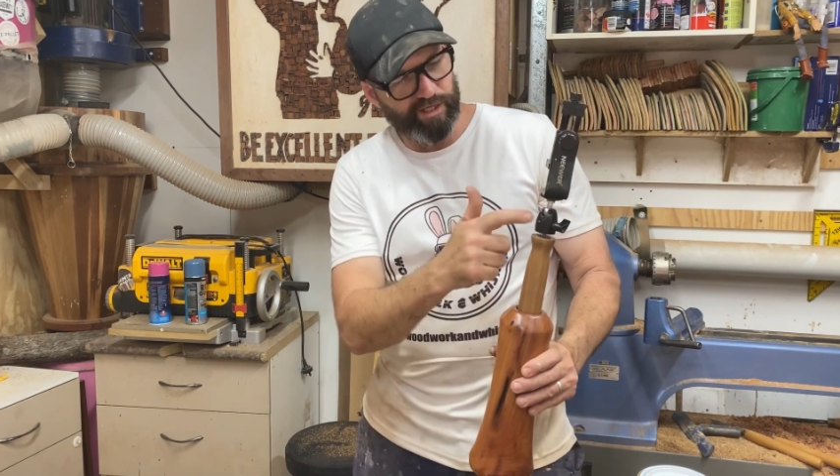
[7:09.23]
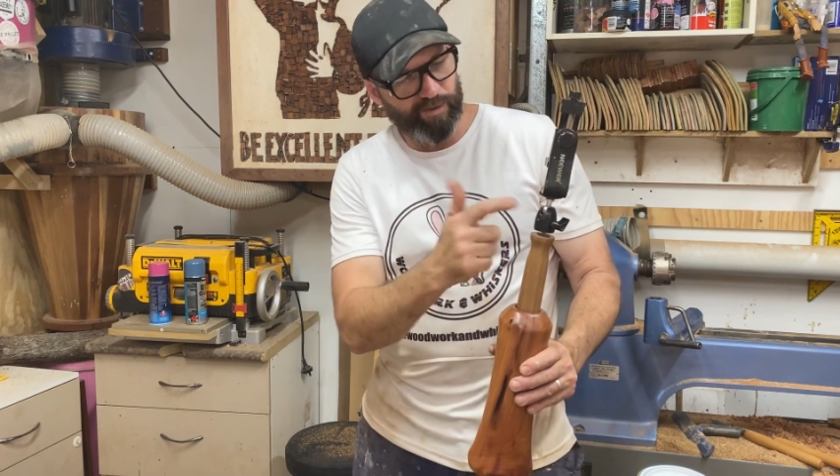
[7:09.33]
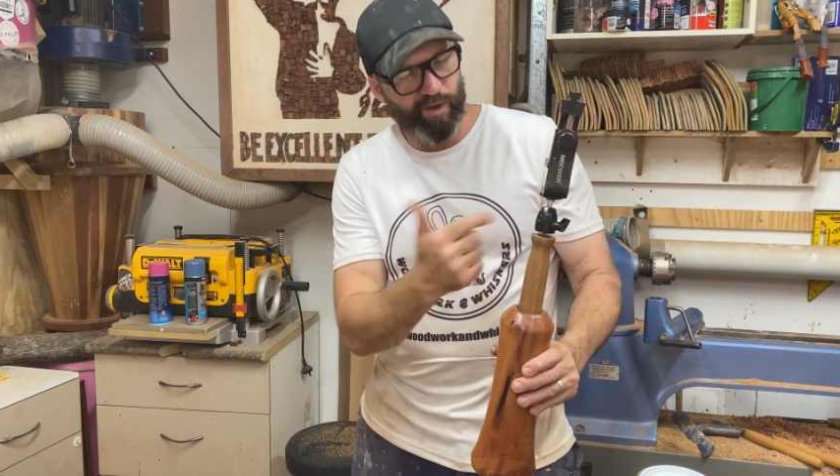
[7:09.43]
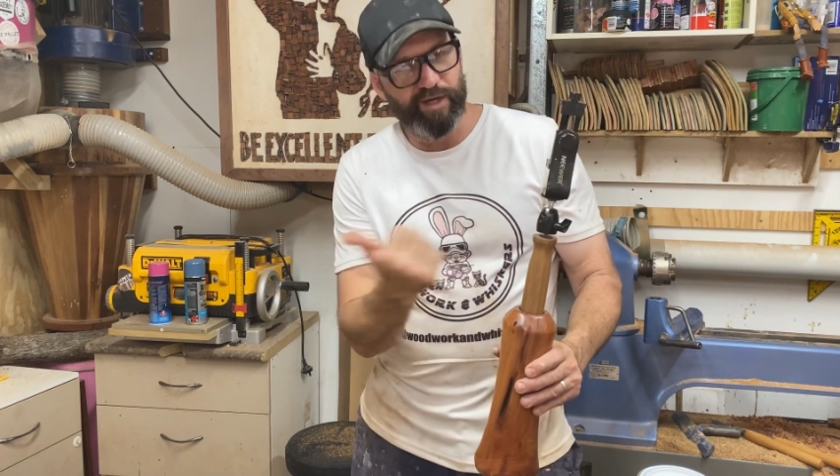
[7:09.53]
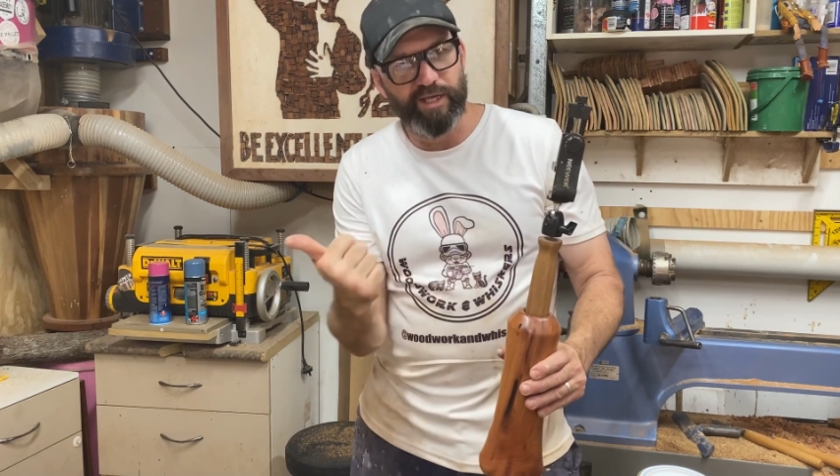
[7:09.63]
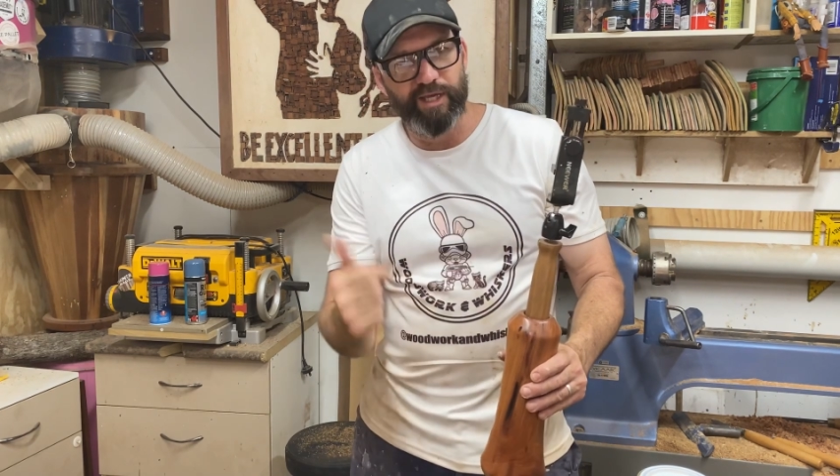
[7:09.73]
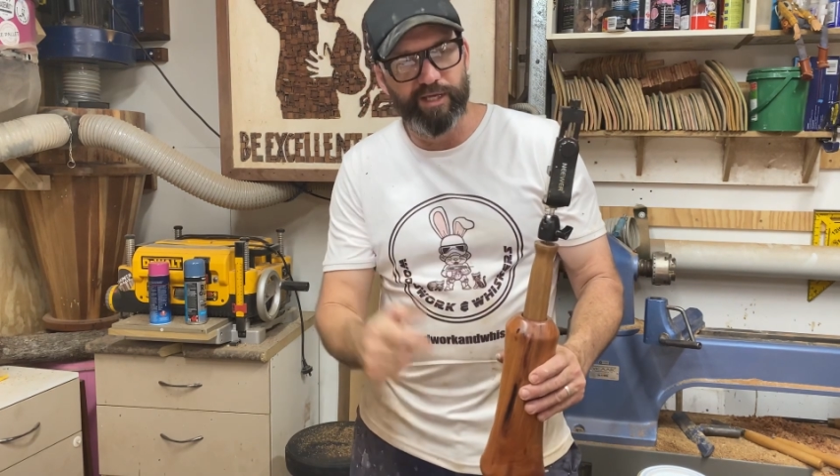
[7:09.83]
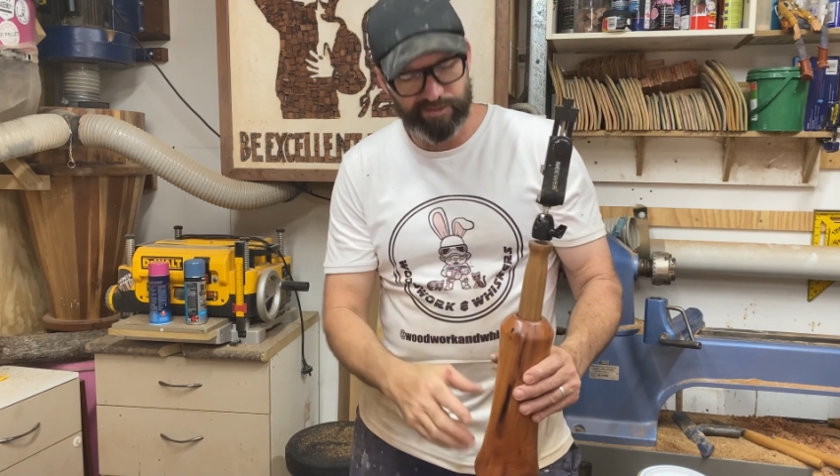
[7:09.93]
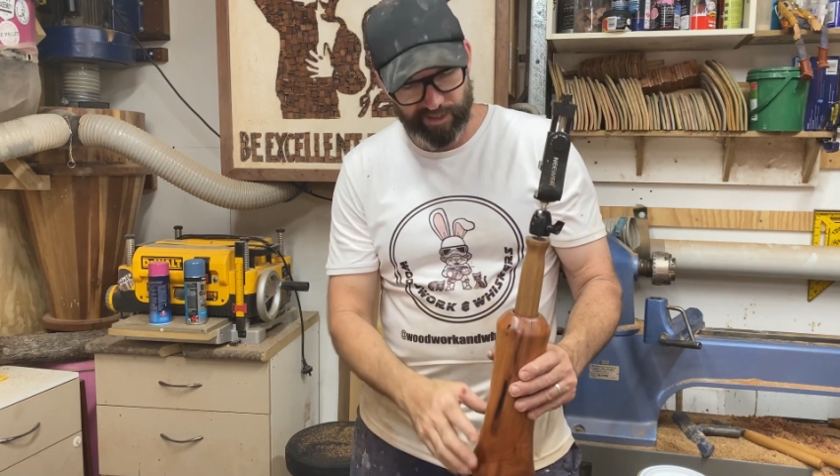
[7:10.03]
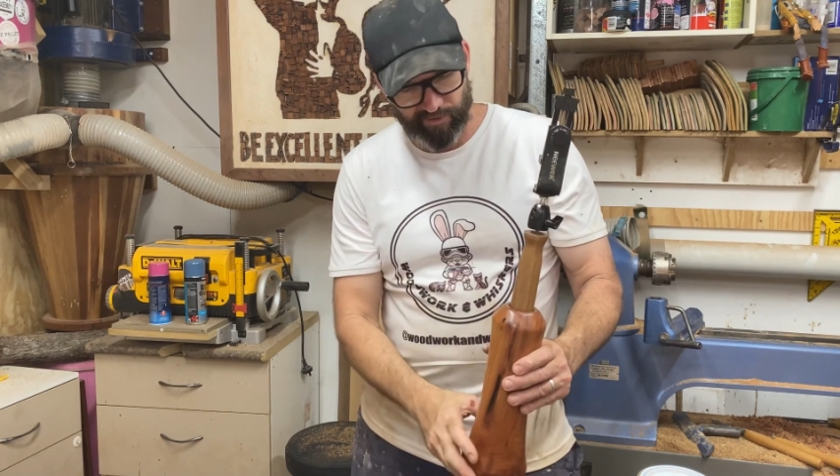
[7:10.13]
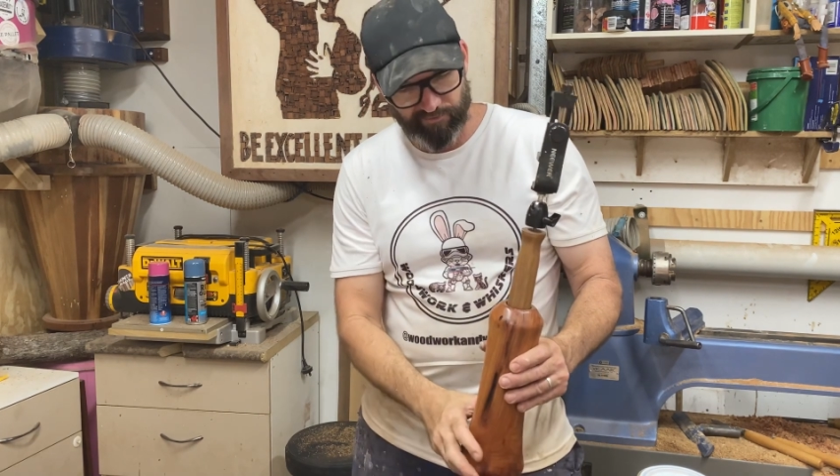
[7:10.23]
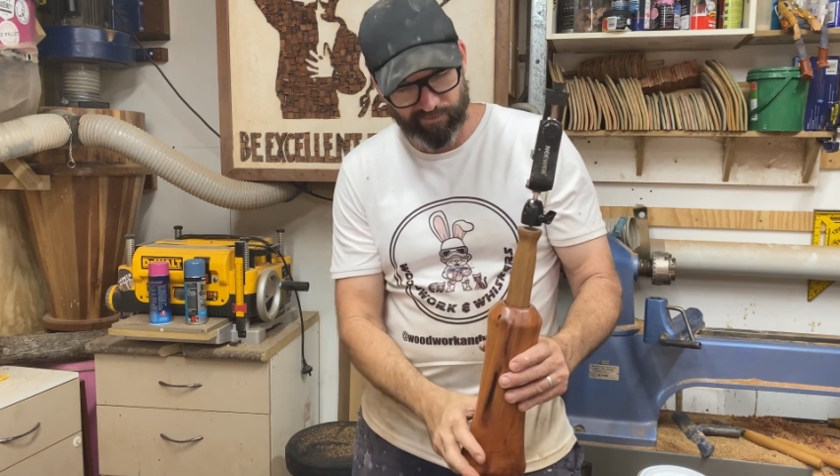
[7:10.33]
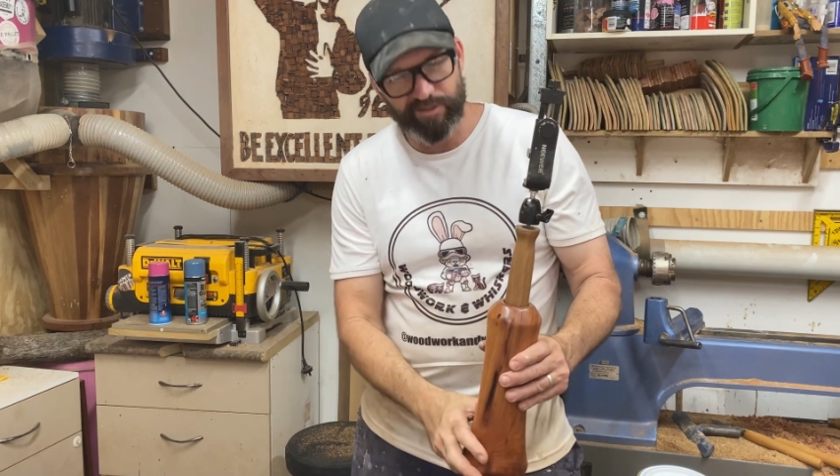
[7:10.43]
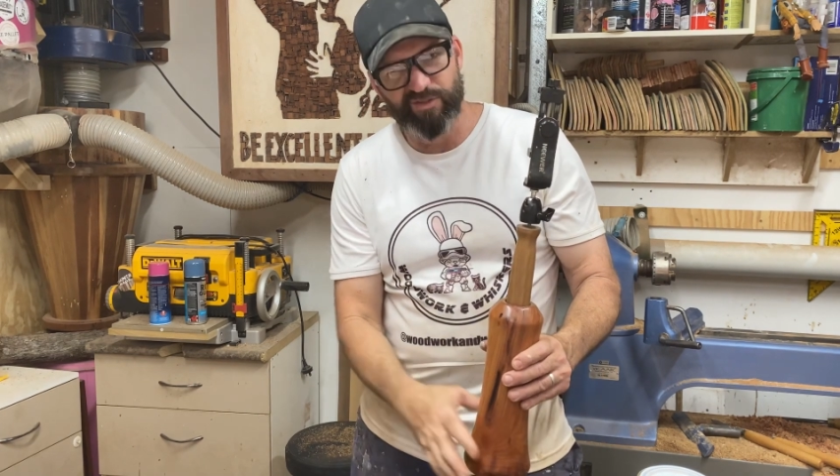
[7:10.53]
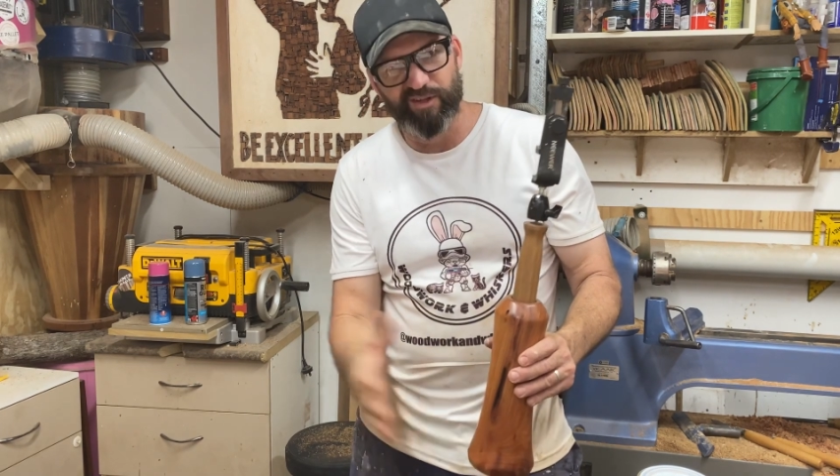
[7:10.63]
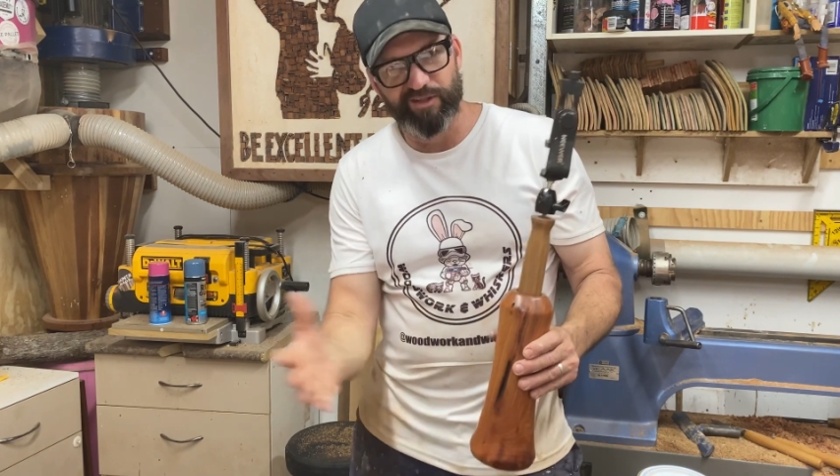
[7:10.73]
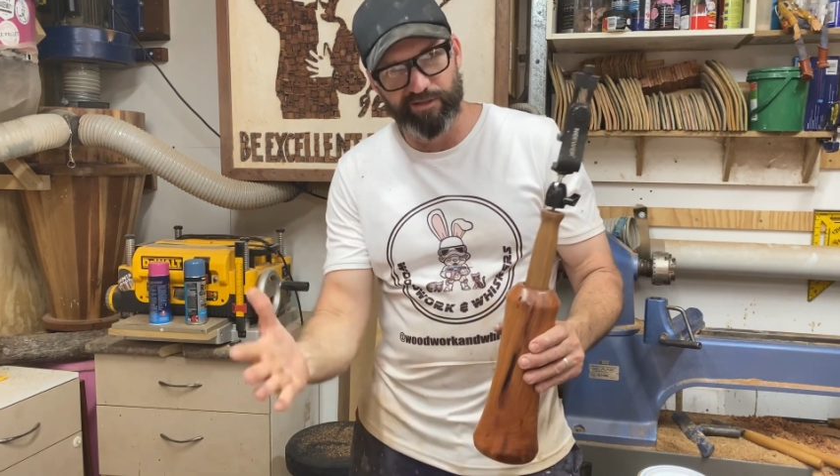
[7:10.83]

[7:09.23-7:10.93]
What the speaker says: and one here, so I've always got